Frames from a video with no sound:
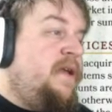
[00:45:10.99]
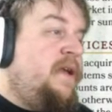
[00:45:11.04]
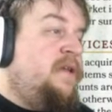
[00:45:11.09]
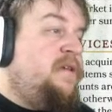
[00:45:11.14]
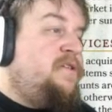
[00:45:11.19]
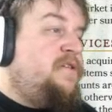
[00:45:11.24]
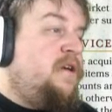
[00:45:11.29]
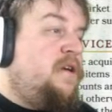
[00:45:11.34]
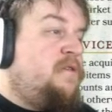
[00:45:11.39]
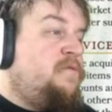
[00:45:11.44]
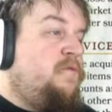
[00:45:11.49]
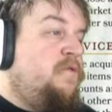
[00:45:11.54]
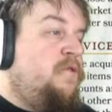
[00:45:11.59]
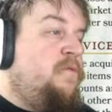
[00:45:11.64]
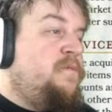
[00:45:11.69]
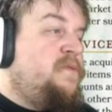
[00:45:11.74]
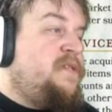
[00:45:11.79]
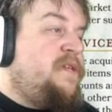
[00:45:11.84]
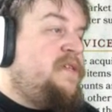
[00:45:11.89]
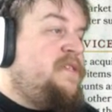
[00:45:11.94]
in dark
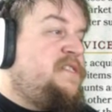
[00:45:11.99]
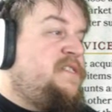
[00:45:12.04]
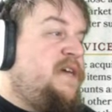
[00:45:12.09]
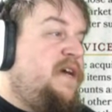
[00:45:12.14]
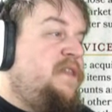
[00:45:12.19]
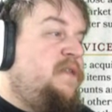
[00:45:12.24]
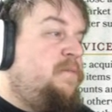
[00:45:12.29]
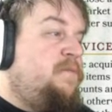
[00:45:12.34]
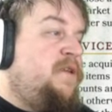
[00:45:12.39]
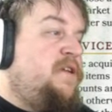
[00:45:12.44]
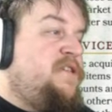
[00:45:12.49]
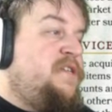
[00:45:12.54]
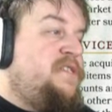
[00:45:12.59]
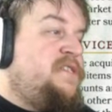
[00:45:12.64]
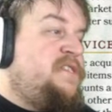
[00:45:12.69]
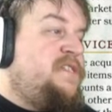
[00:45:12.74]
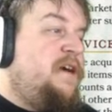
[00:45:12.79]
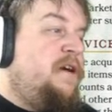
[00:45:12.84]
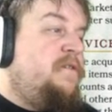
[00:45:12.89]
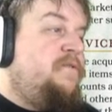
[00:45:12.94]
rooms inside the bridge
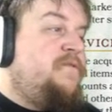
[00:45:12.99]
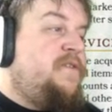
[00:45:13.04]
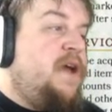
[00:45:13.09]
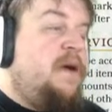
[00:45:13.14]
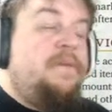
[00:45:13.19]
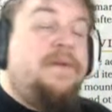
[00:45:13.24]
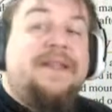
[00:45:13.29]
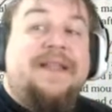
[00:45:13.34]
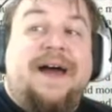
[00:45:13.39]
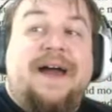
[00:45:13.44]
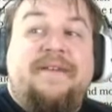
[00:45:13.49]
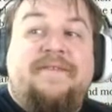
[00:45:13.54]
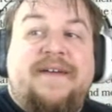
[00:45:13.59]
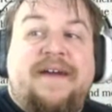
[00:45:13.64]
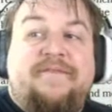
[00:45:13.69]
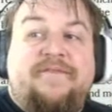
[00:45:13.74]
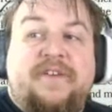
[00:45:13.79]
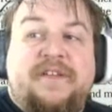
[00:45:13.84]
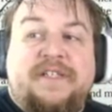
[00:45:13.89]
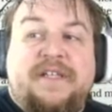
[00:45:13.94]
itself, come alive
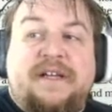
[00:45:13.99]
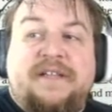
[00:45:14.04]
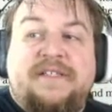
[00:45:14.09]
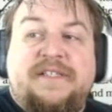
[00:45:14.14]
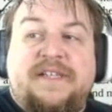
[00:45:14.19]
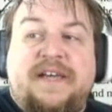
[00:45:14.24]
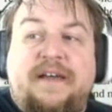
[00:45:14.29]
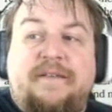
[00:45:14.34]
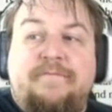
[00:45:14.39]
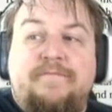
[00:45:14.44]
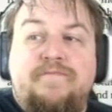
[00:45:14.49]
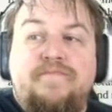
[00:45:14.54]
after sunset.